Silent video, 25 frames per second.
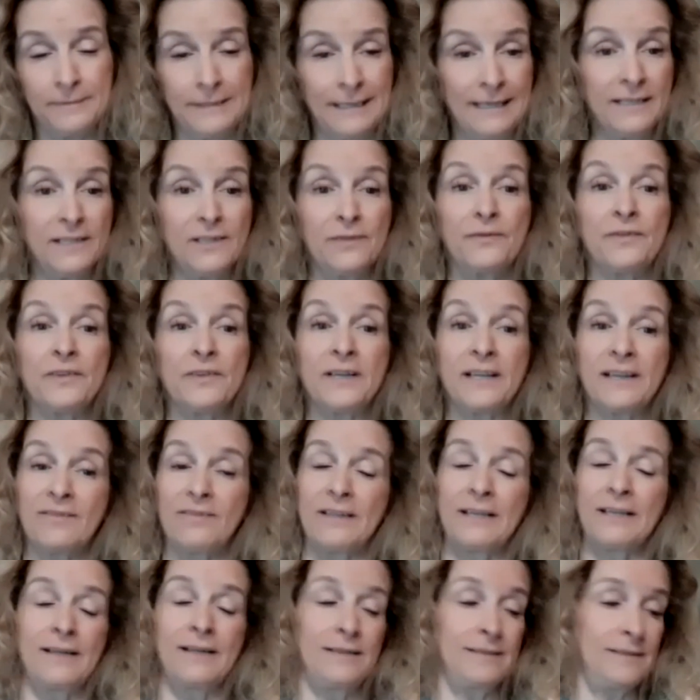Thank you for
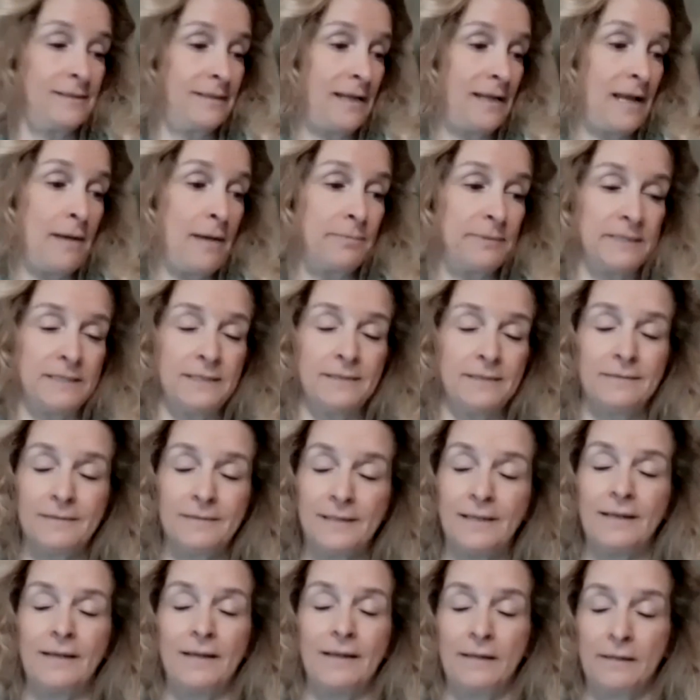giving us the
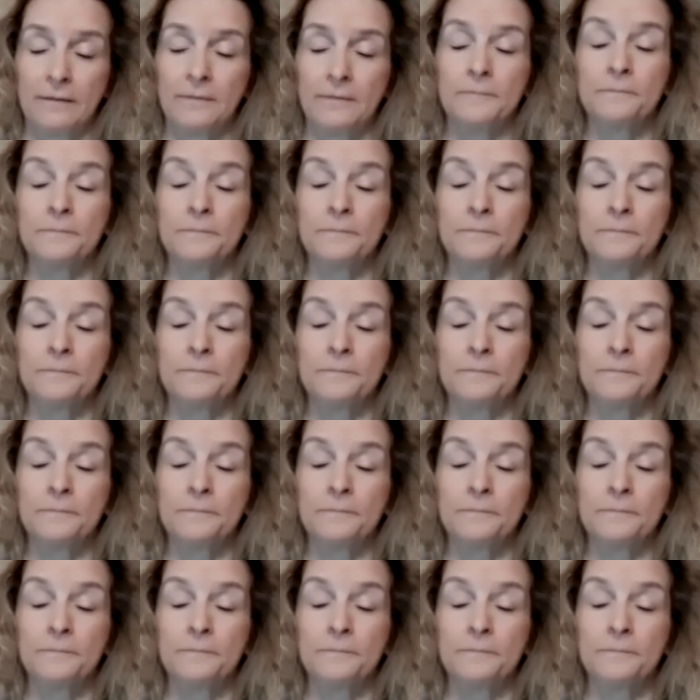opportunity.